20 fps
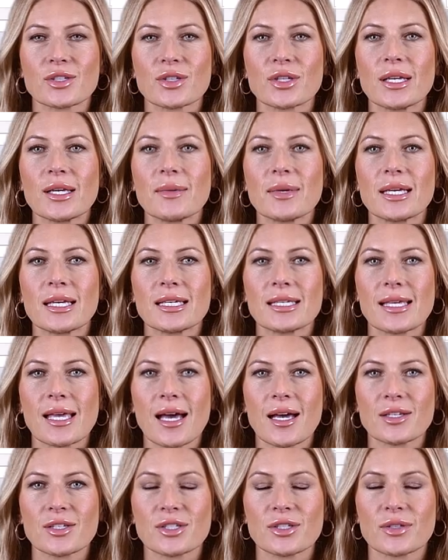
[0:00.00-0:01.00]
dream, is
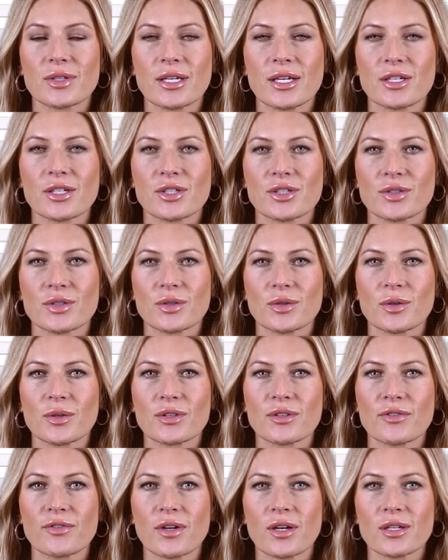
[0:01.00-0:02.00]
actually a true
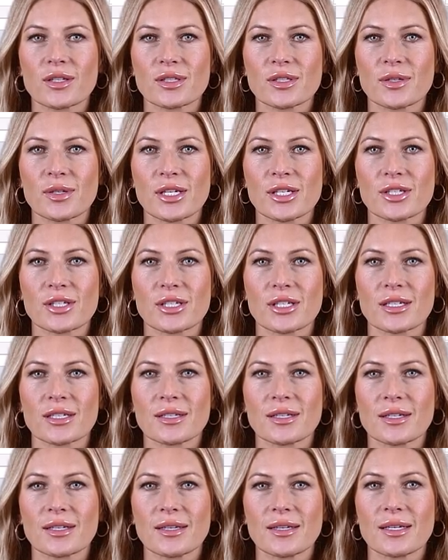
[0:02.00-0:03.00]
or false
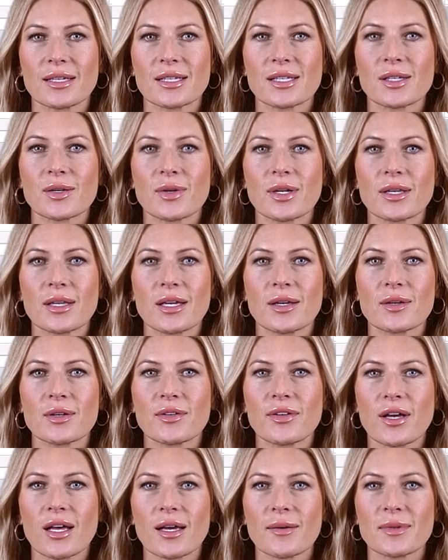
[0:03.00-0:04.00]
question. So at level
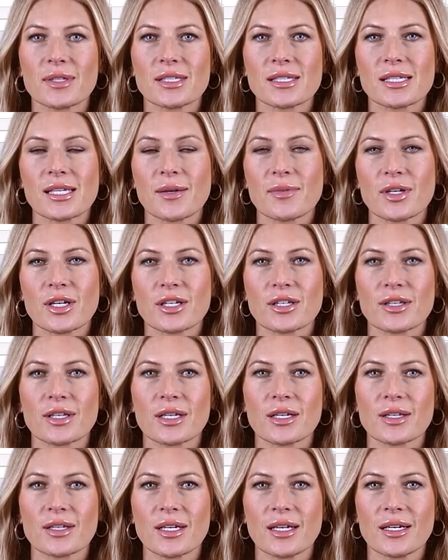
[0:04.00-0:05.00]
5 in the subject
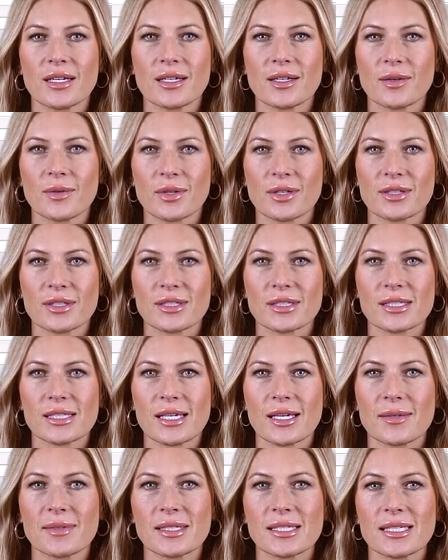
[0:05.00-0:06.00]
field, we're going to
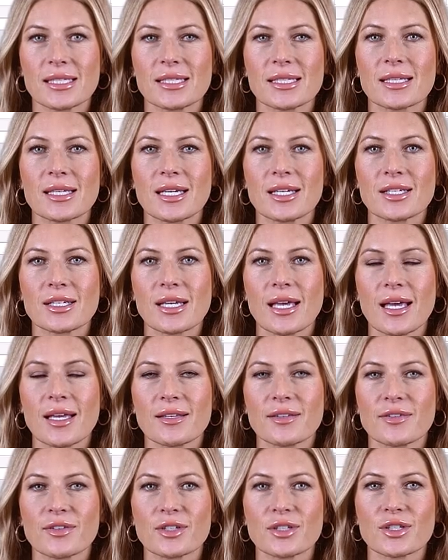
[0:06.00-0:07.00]
type
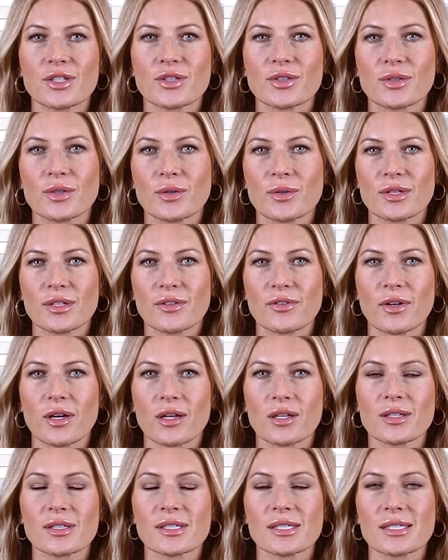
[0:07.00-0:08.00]
T/F for true and
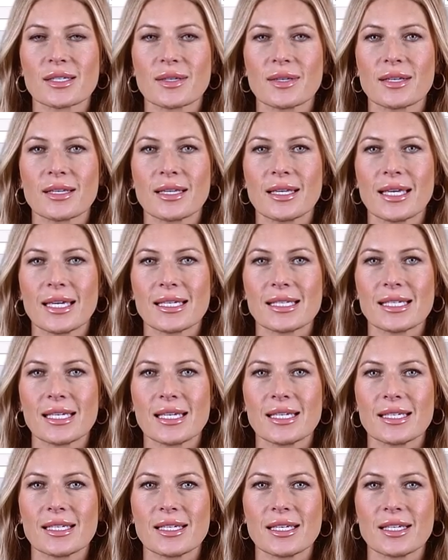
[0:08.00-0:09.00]
false. And
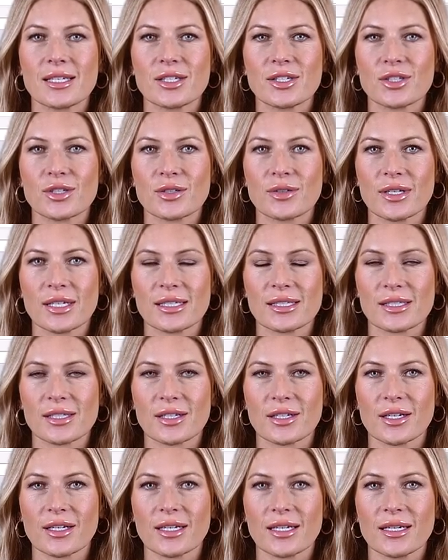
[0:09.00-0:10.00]
to indicate a true
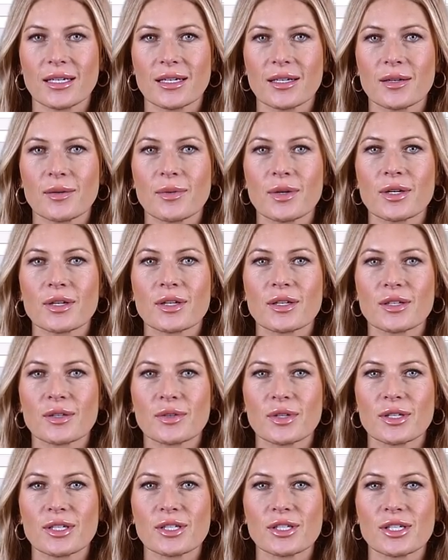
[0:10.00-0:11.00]
answer, we're going to
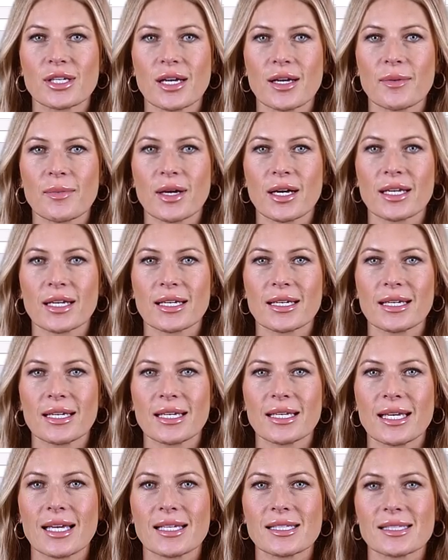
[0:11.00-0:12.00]
put a check mark
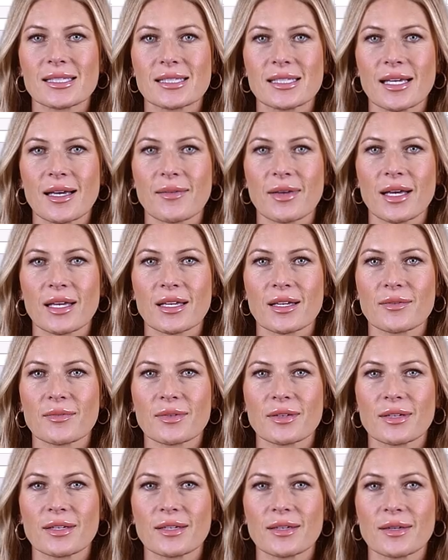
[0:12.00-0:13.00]
and has
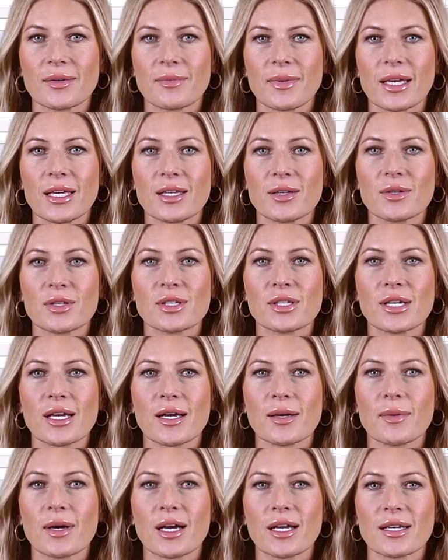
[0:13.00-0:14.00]
sub-item, manual
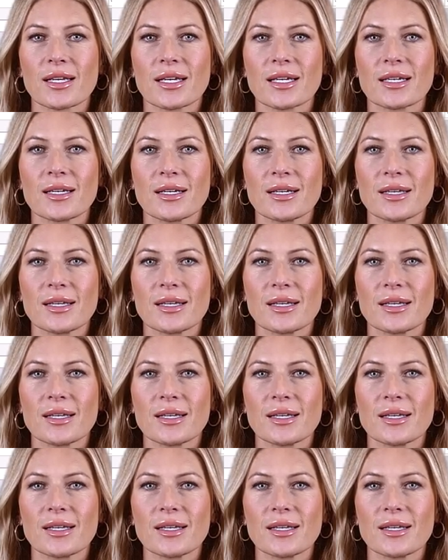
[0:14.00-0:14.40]
check mark.